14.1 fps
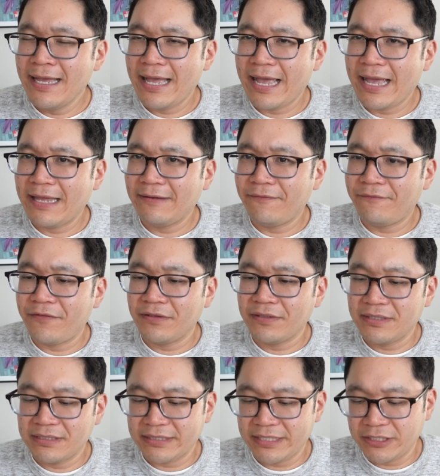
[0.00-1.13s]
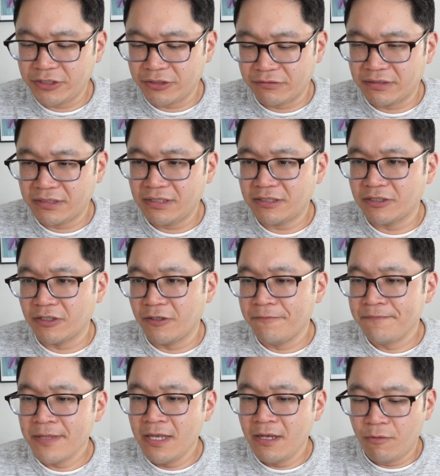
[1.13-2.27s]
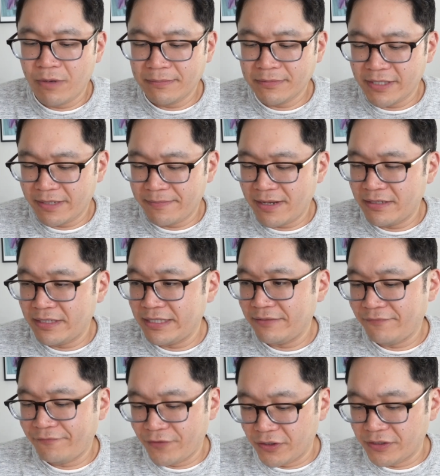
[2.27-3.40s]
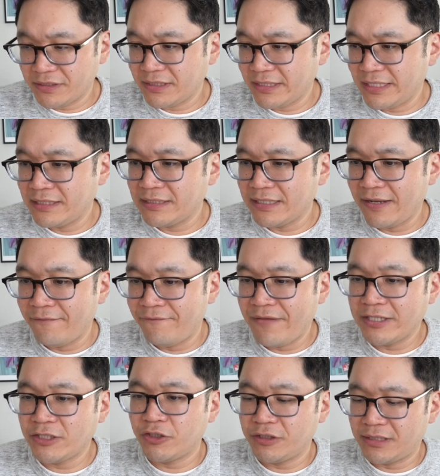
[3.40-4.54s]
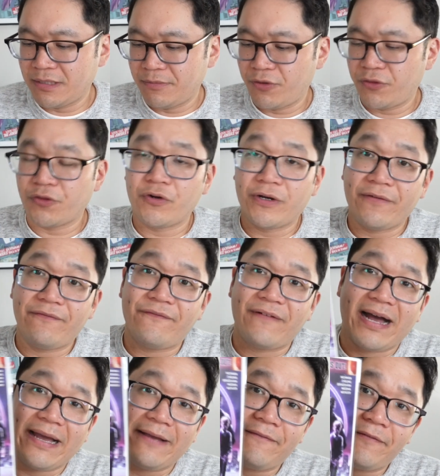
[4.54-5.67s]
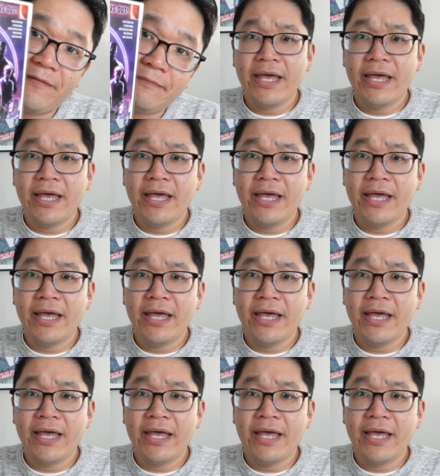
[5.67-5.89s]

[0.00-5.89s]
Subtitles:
and fill in these issues. So what I'm talking about first is Avengers number 35.